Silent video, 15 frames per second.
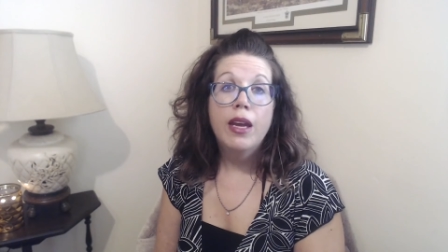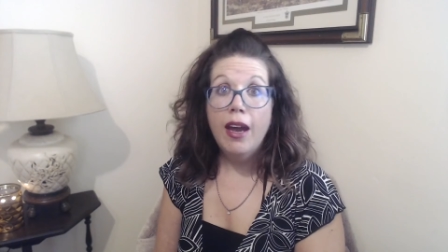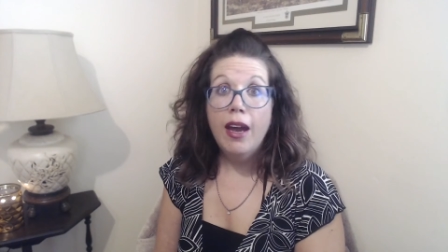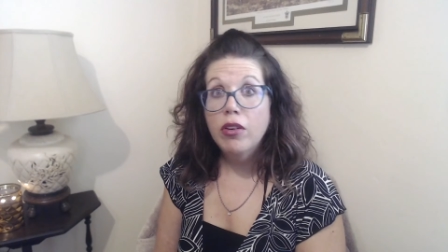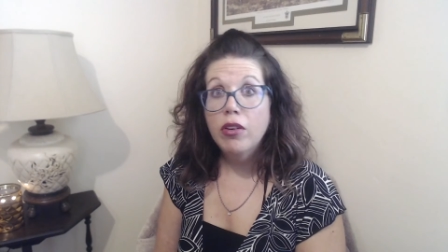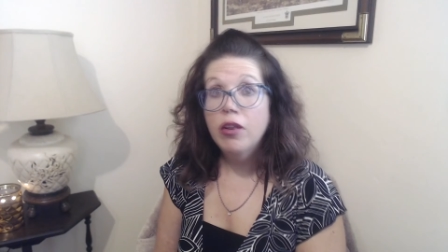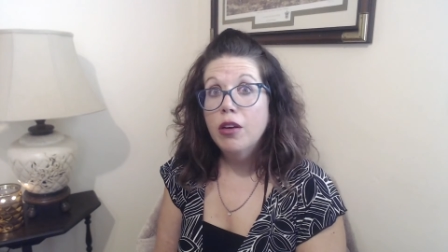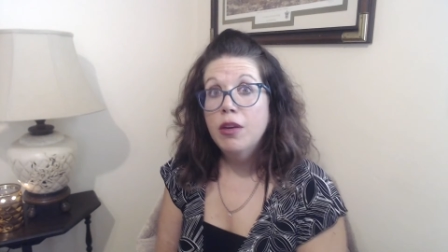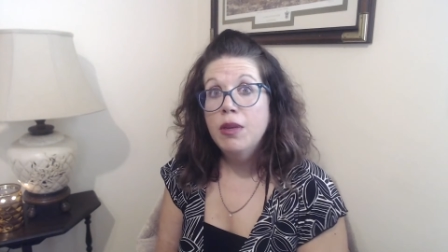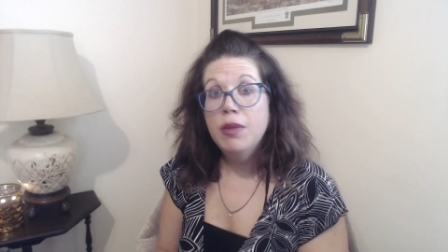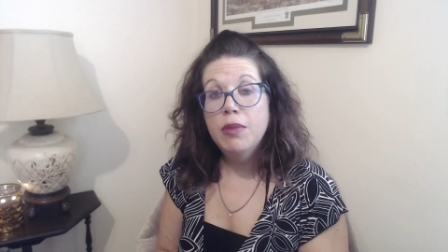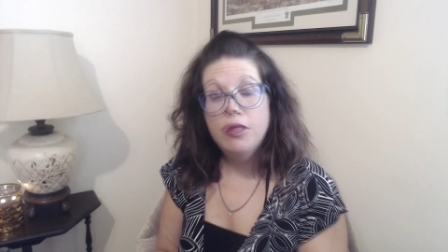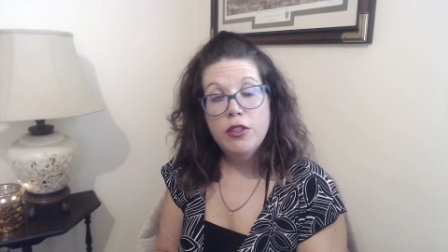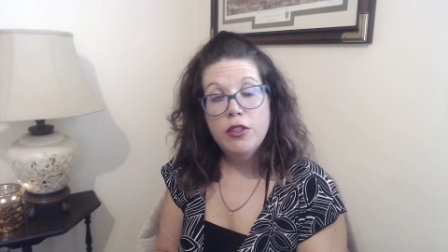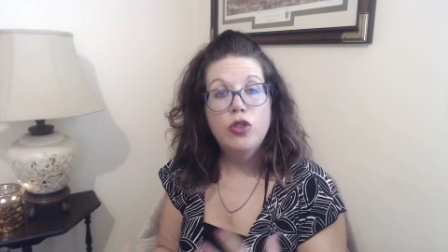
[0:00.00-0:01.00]
have a
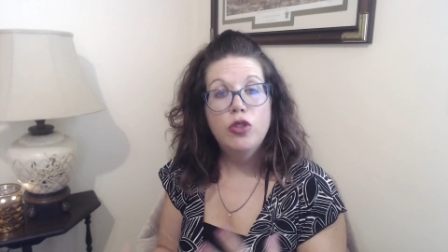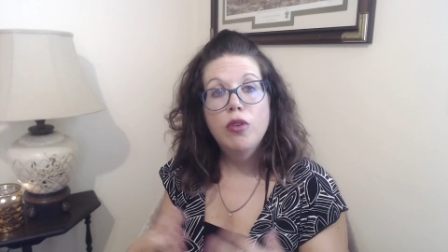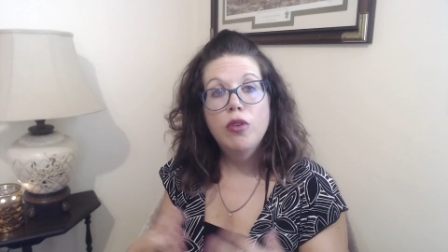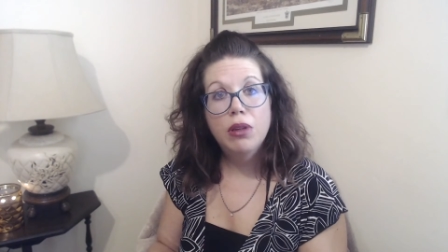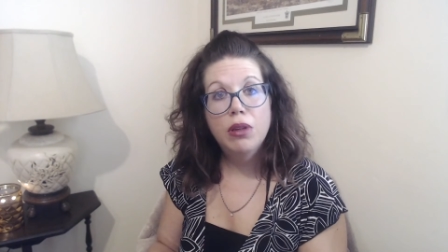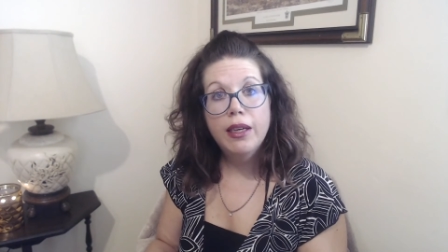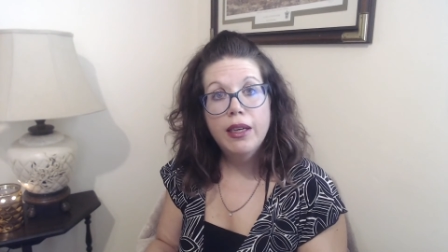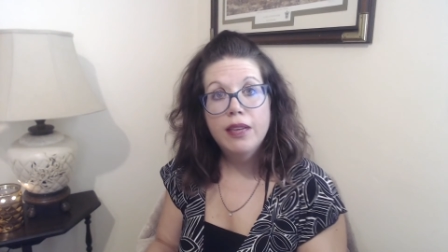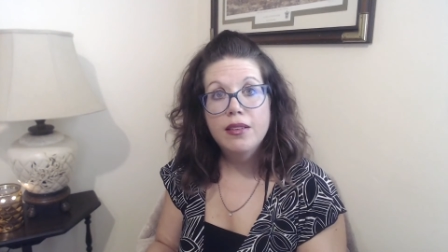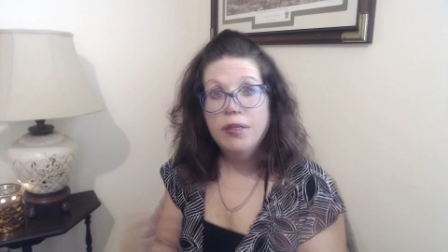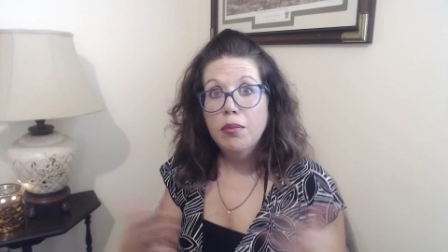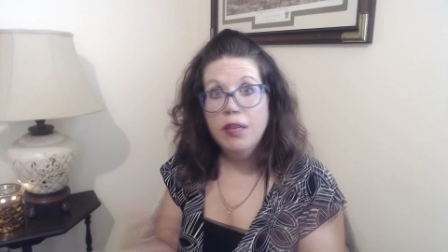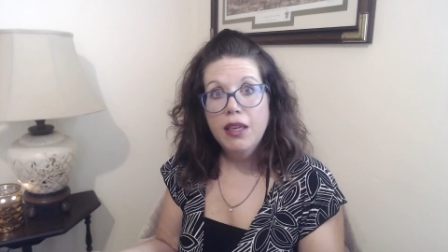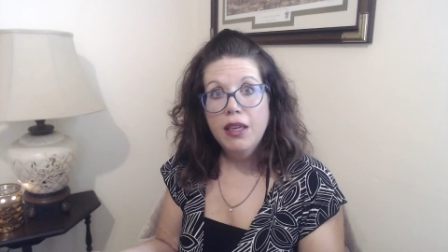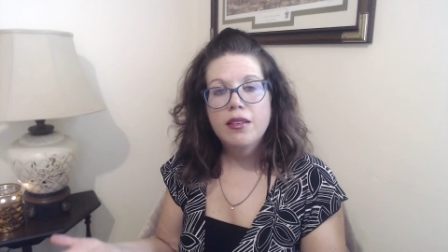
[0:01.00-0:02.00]
commitment to a place, a
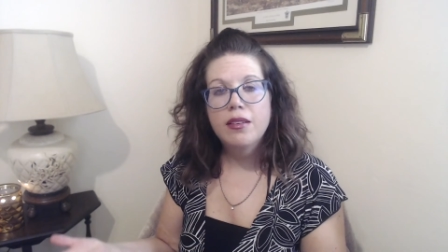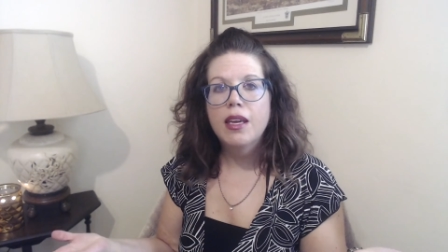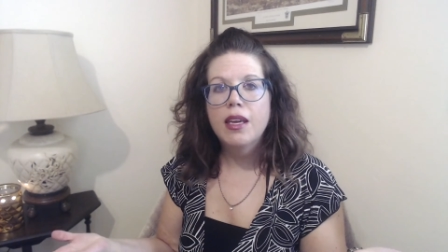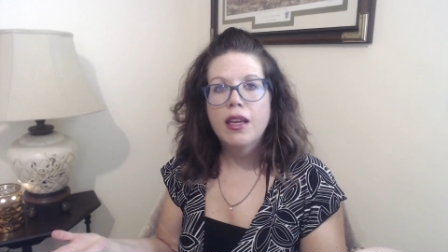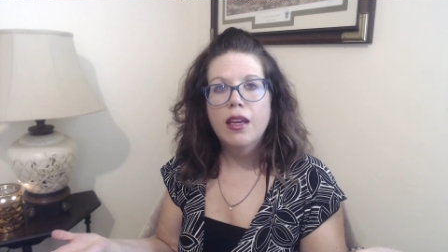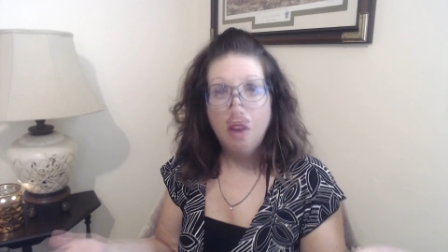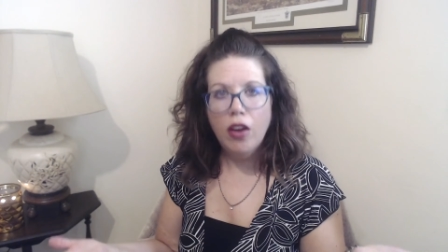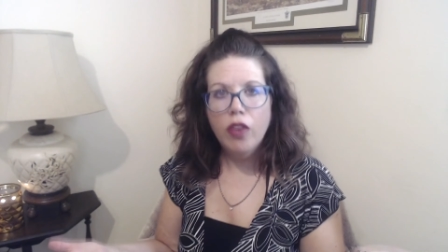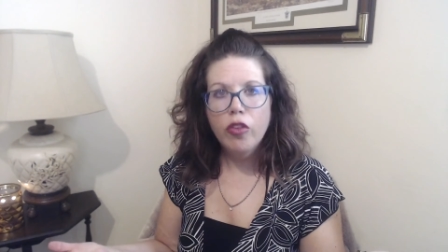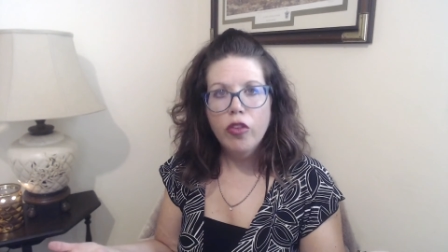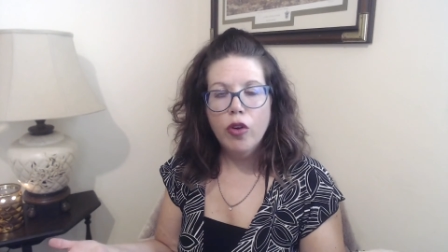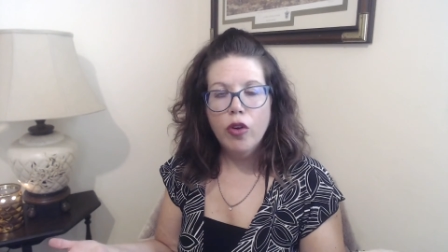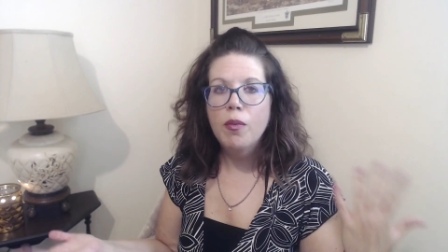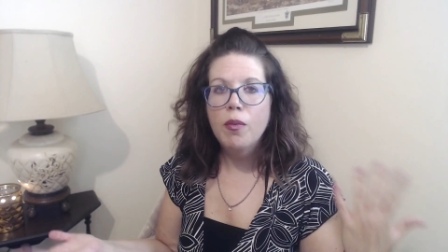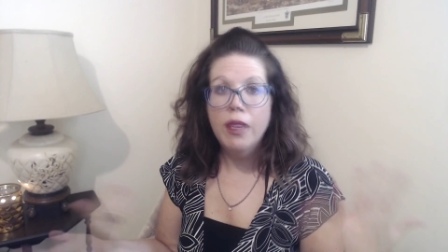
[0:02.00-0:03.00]
place that they can call
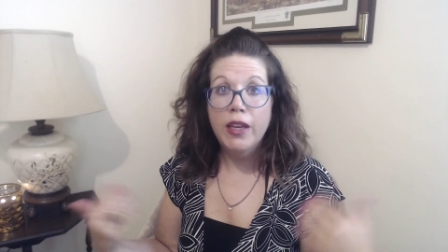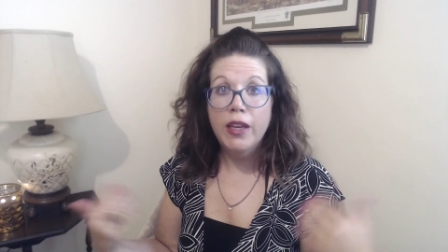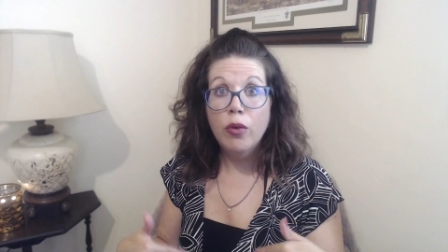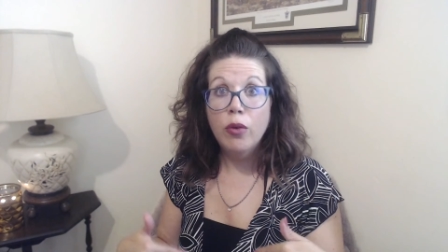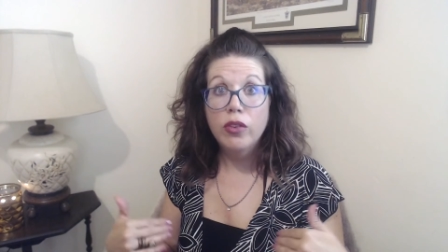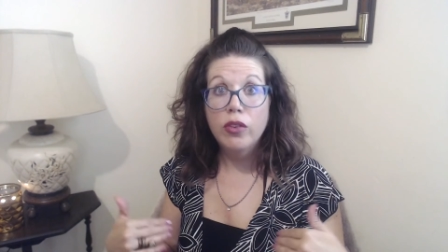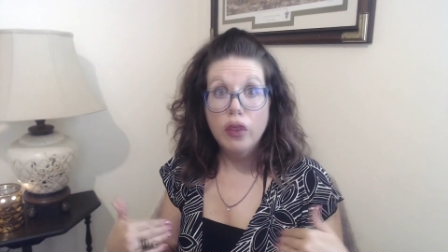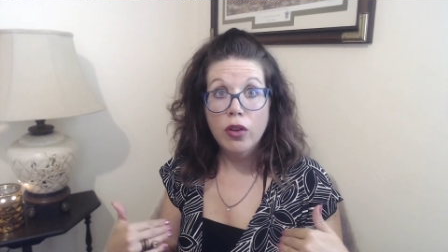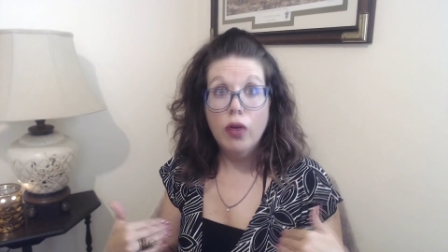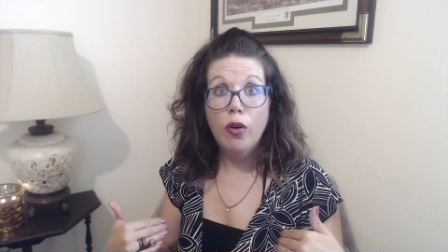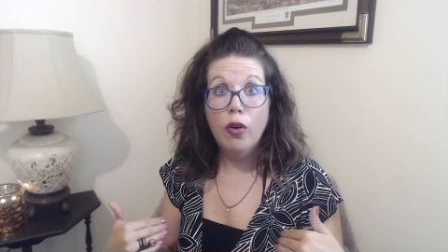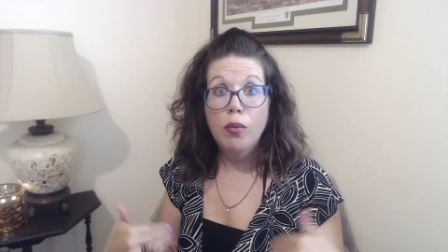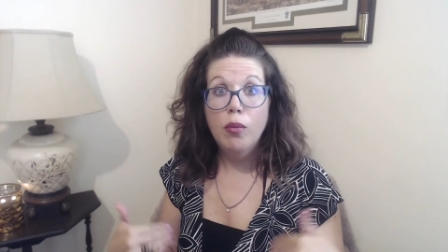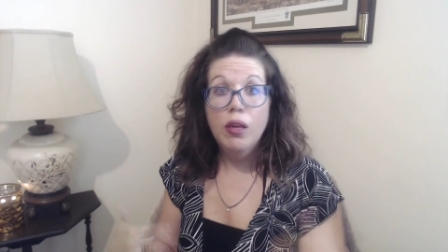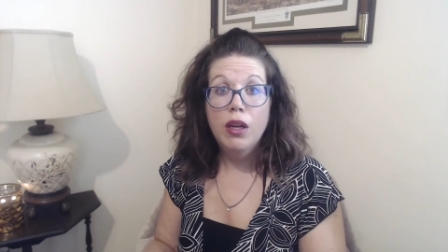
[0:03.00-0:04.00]
their home and they know it's their
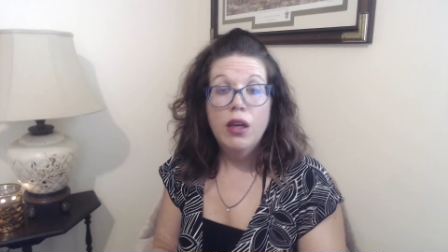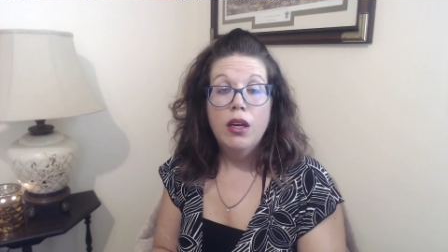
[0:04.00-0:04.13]
home.